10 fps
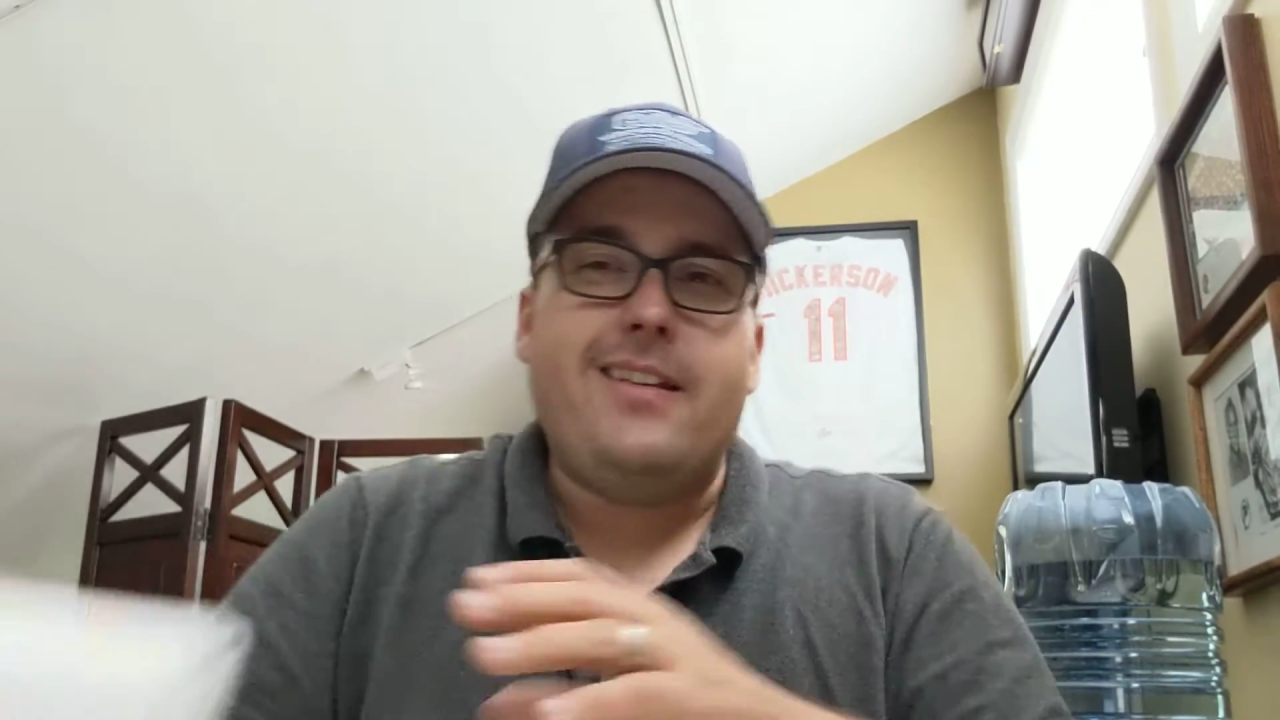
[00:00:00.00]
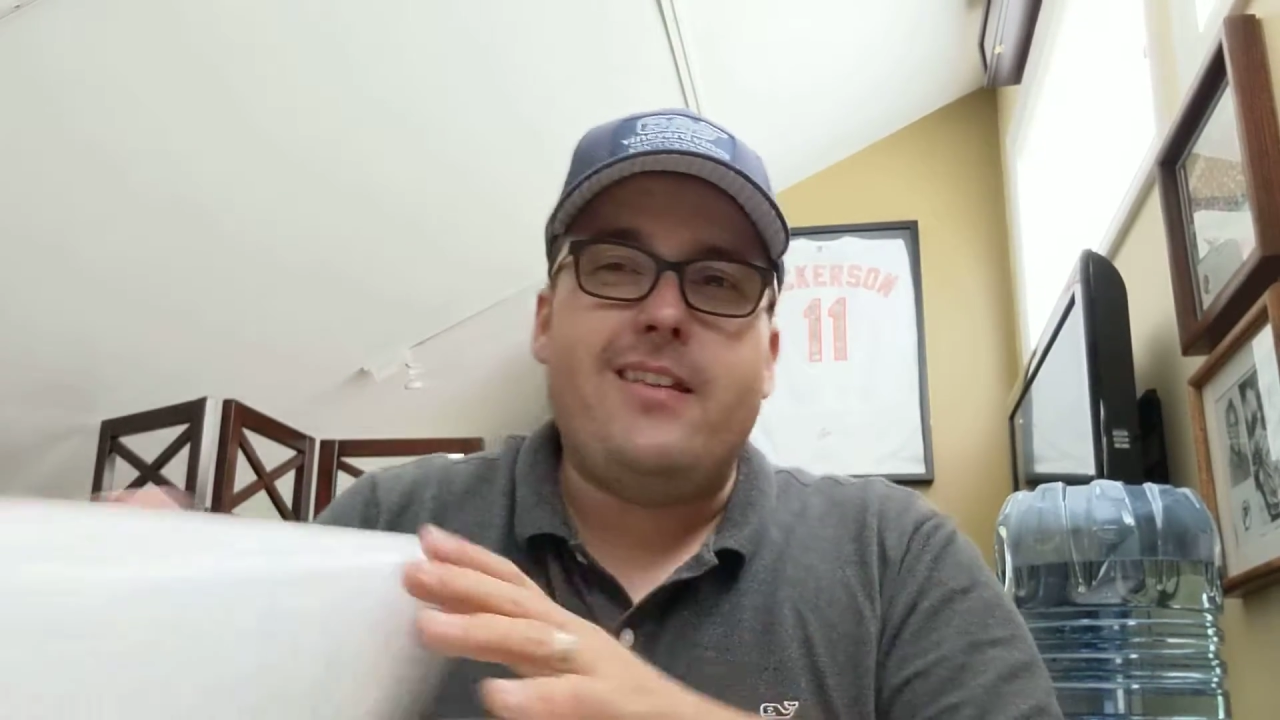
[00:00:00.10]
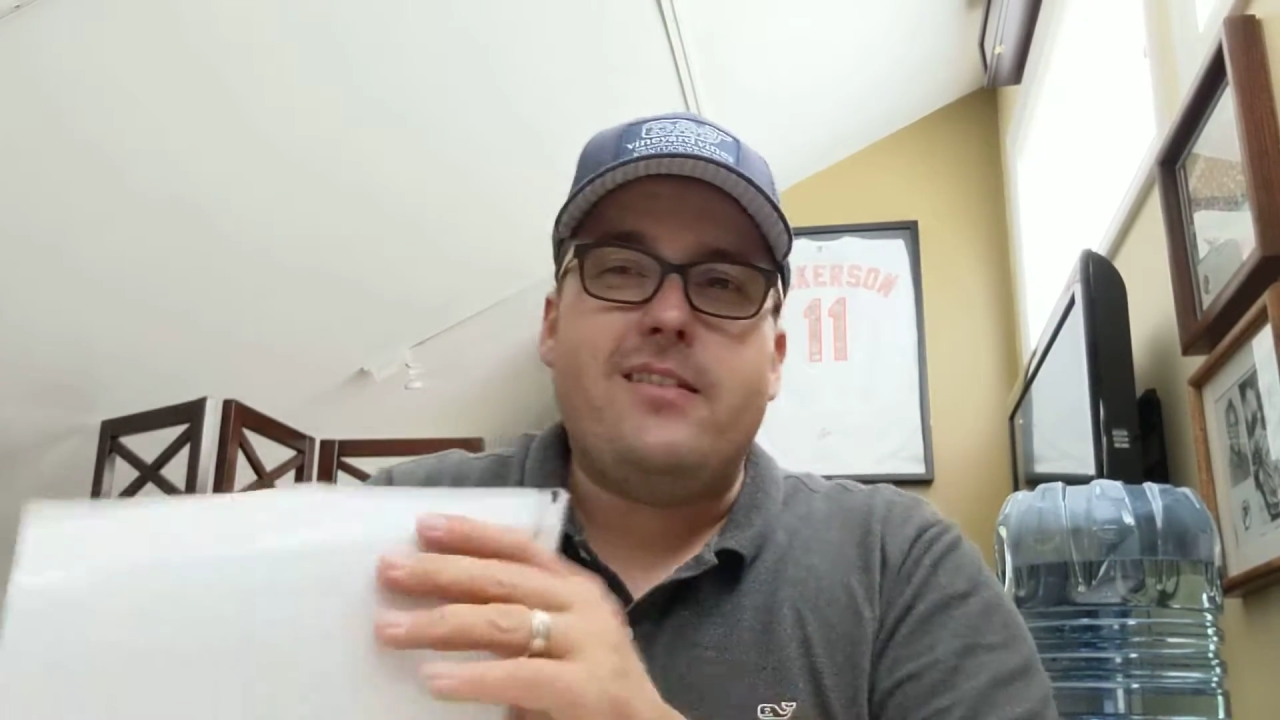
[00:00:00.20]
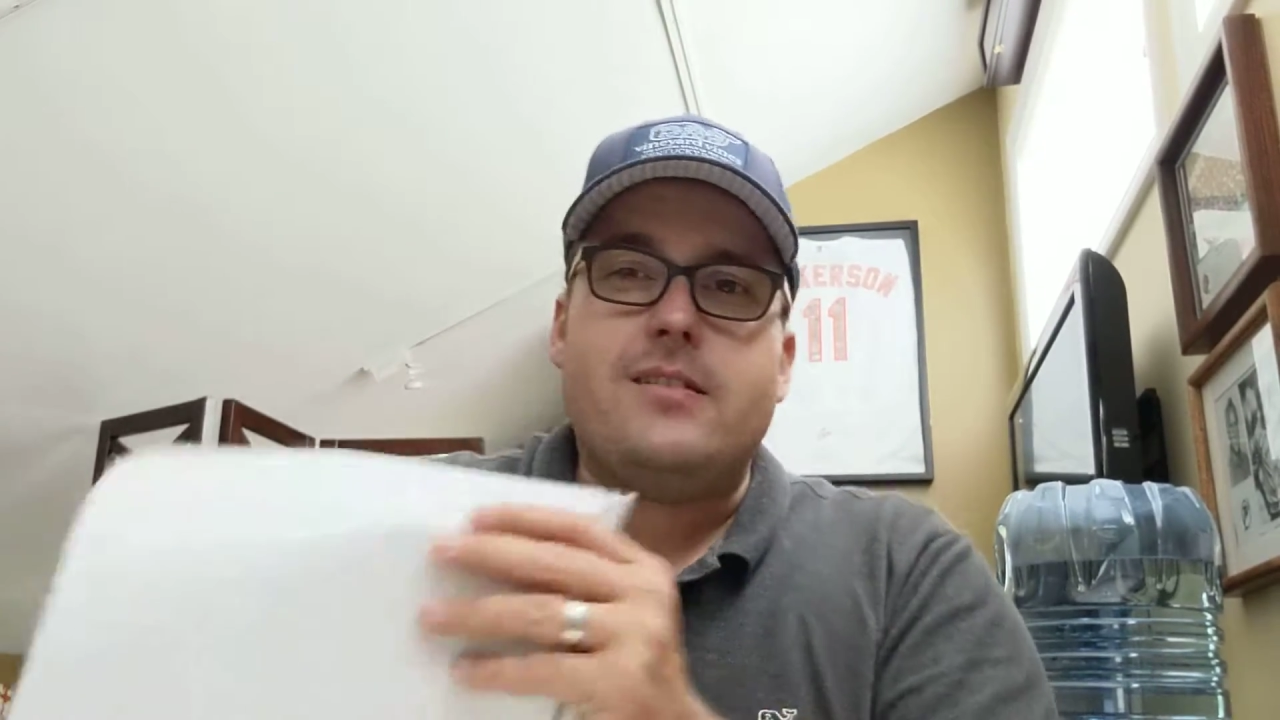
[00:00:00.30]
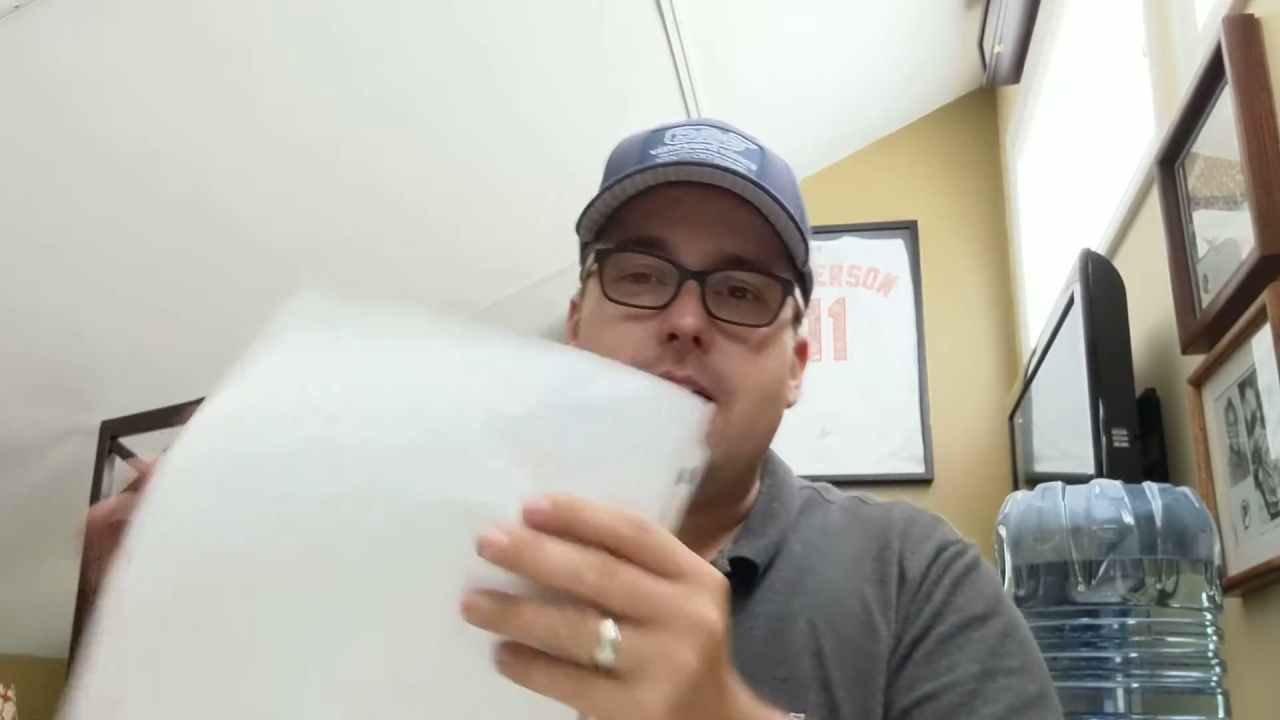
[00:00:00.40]

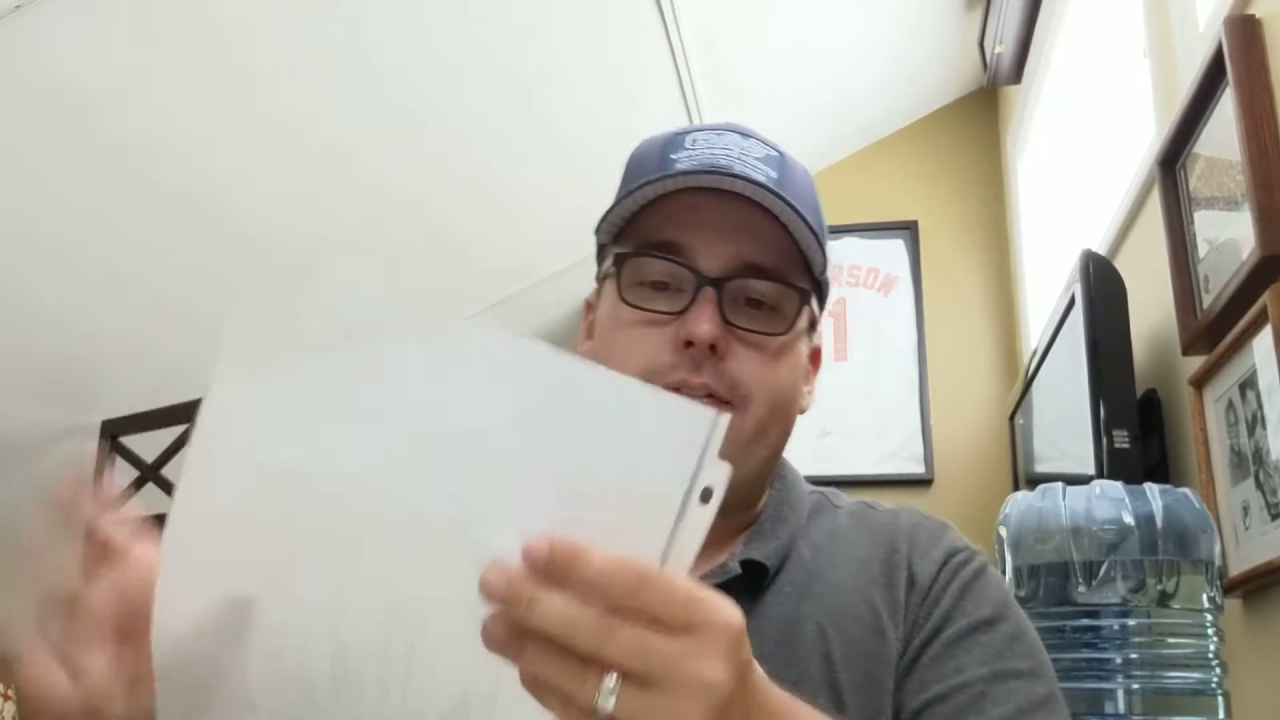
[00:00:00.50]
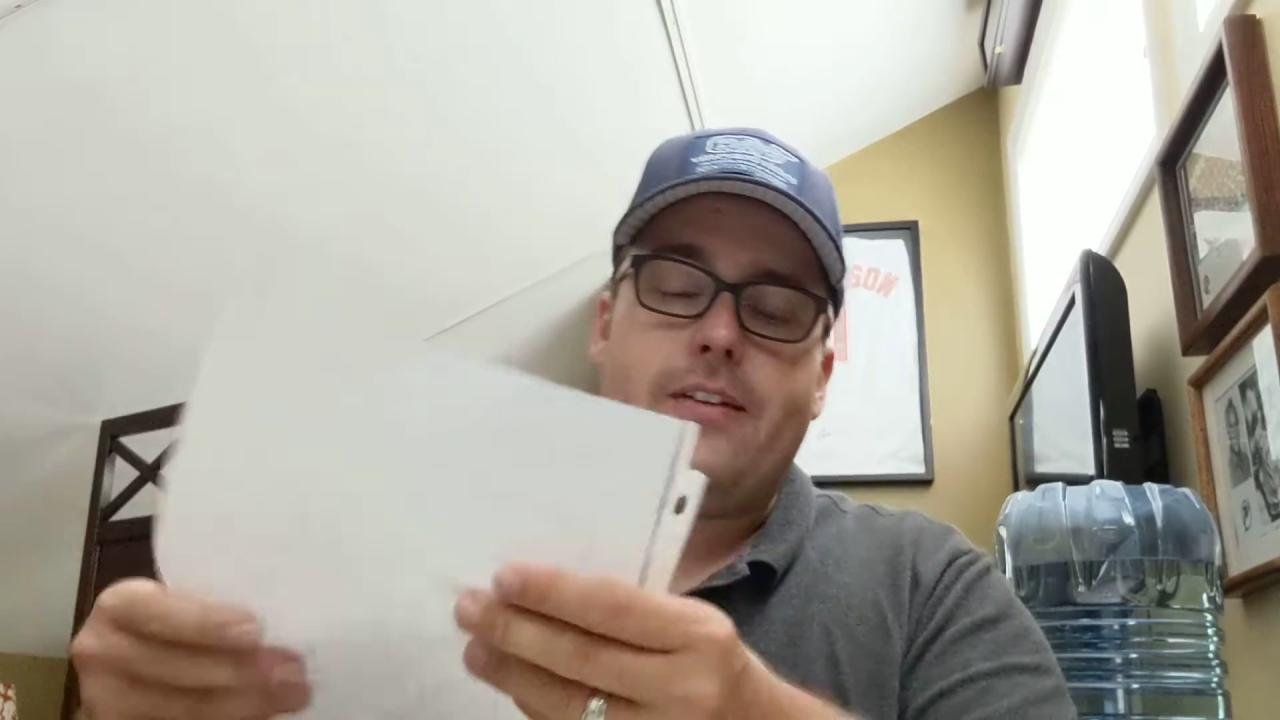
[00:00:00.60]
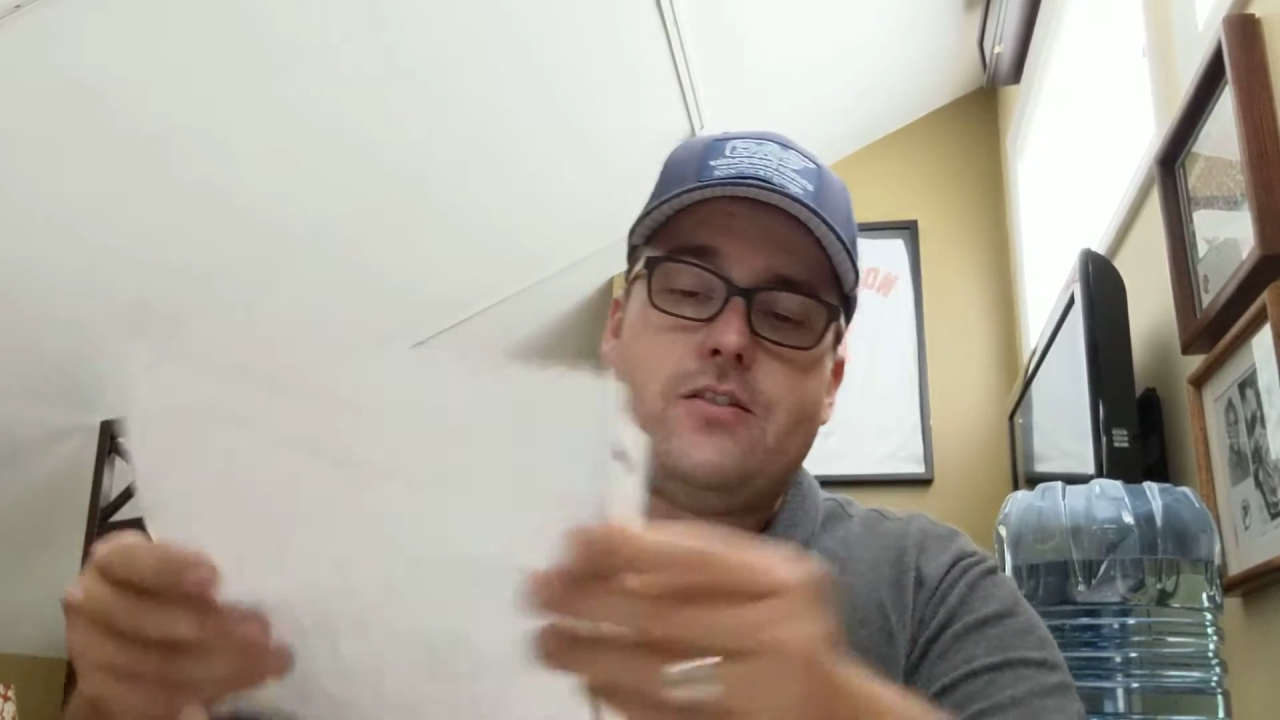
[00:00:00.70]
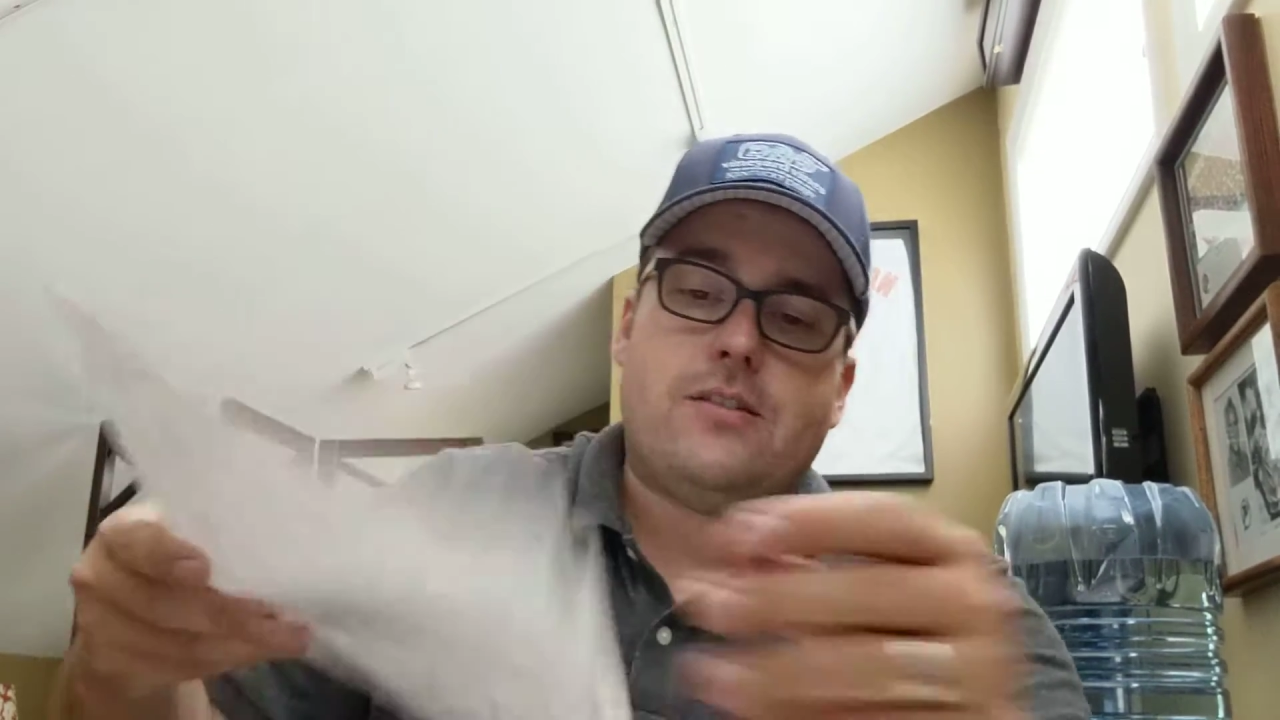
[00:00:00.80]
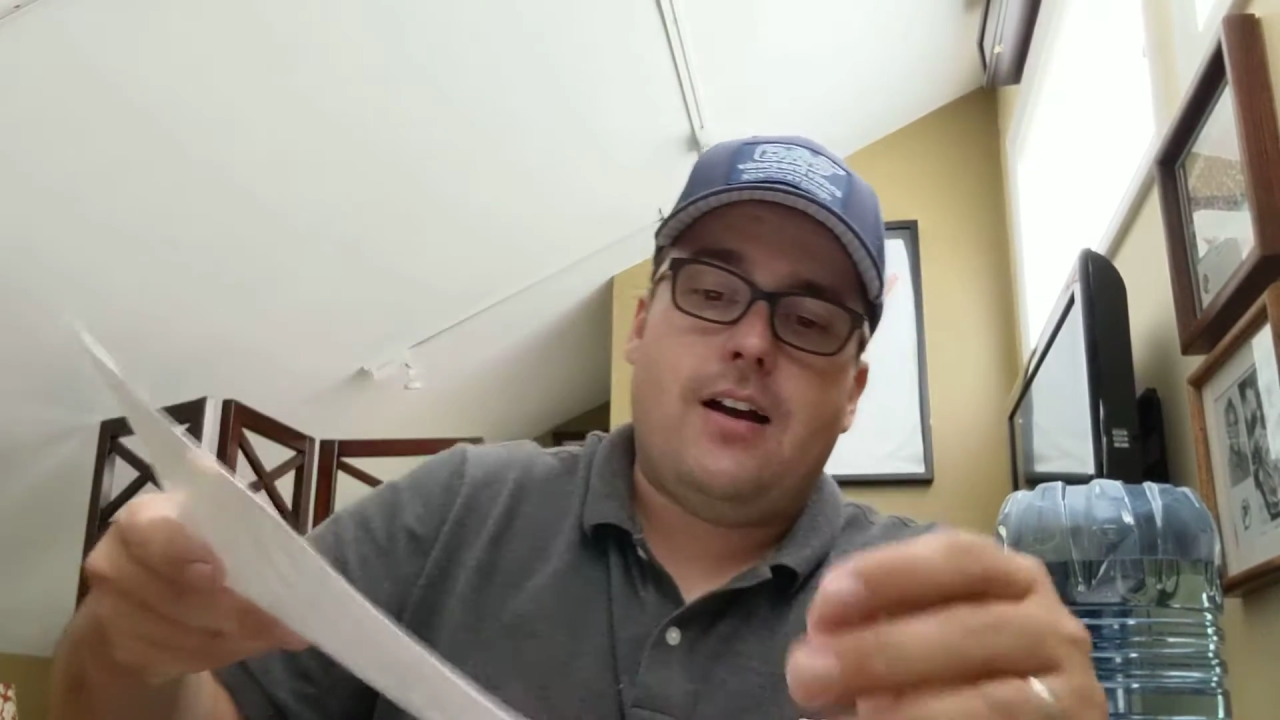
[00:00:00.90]
and then stuff
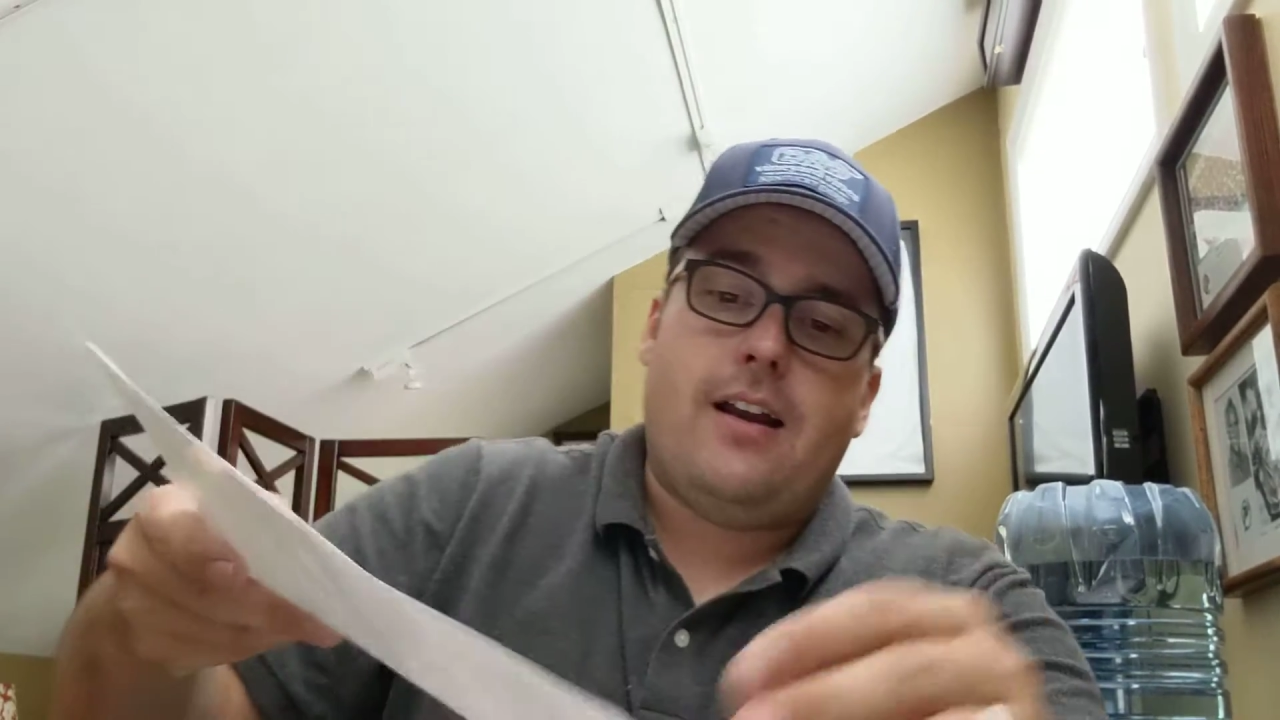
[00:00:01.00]
that just